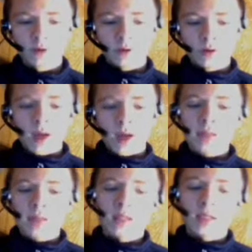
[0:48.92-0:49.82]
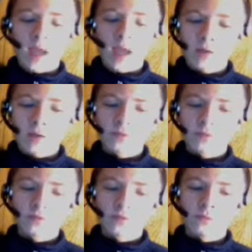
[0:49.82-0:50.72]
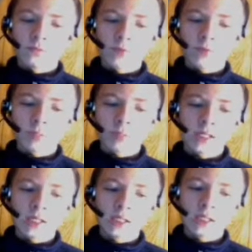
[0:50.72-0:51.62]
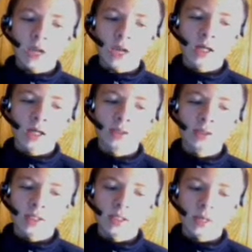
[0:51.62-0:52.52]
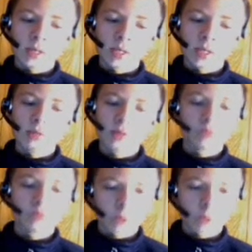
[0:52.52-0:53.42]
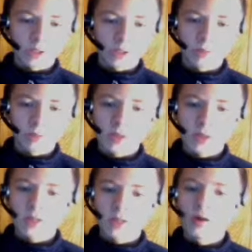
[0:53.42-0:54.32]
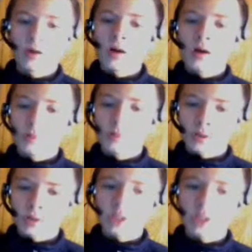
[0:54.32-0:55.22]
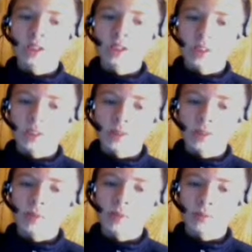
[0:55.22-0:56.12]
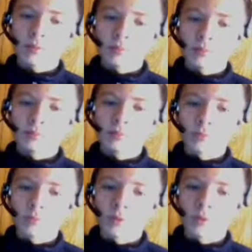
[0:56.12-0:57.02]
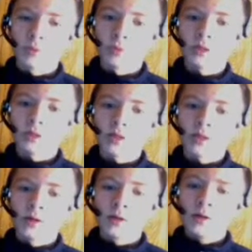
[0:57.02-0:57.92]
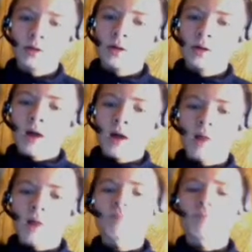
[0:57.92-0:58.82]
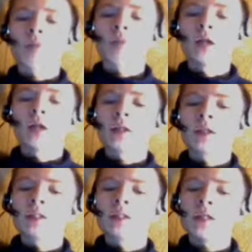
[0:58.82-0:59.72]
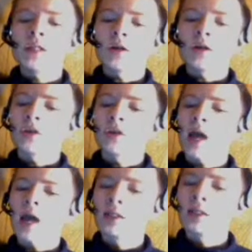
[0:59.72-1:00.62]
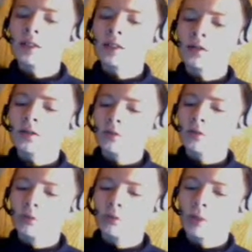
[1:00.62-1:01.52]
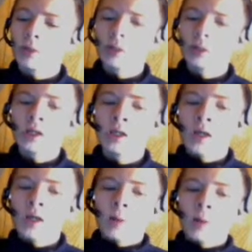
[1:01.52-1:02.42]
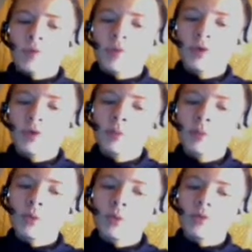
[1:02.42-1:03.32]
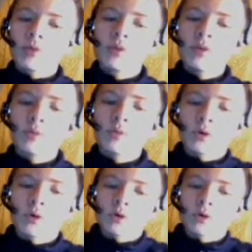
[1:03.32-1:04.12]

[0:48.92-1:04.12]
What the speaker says: and they have updated the shotguns in the update, which I'll mention, but they just need to be a bit more boosted. I'd like to see another continent, a newer one, preferably with a few more